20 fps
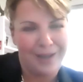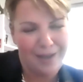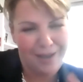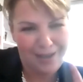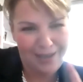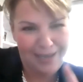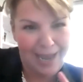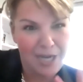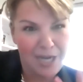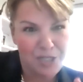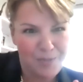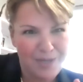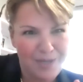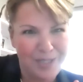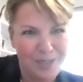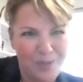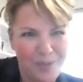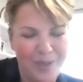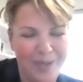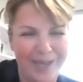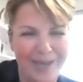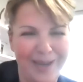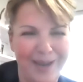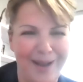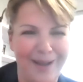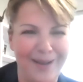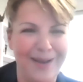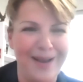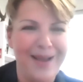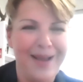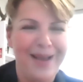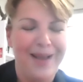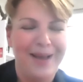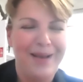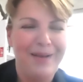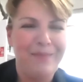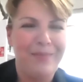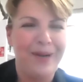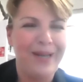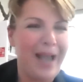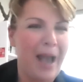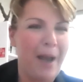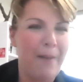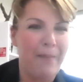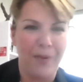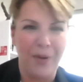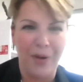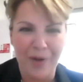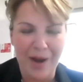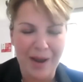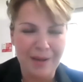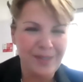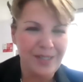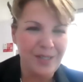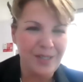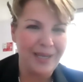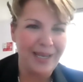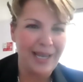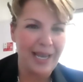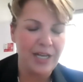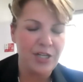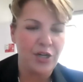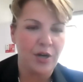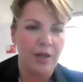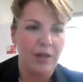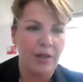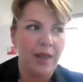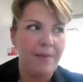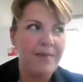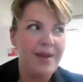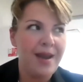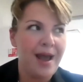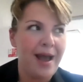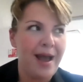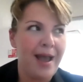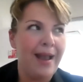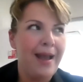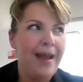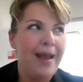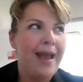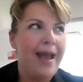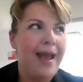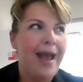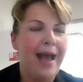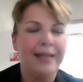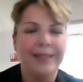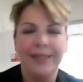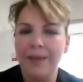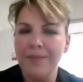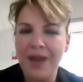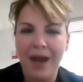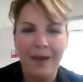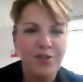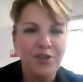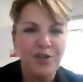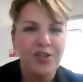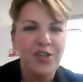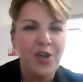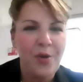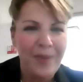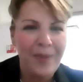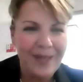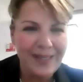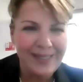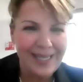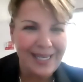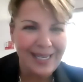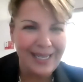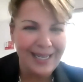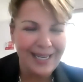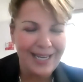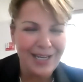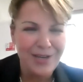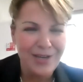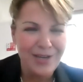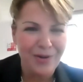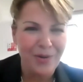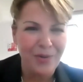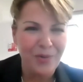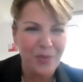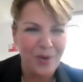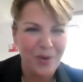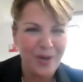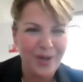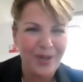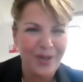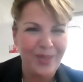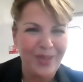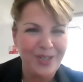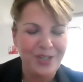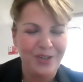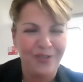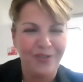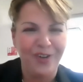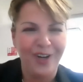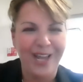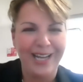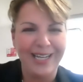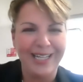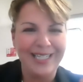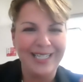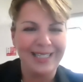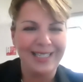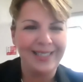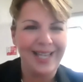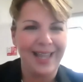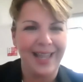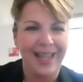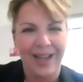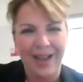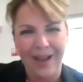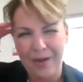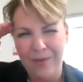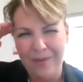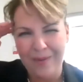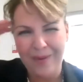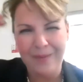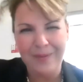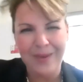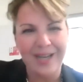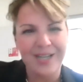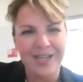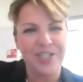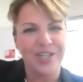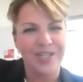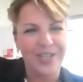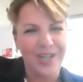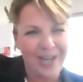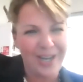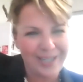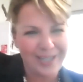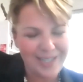engagement is working on putting out programs to engage our alumni. And sometimes you're so busy in your own world that you're forgetting to say, like, oh, maybe I should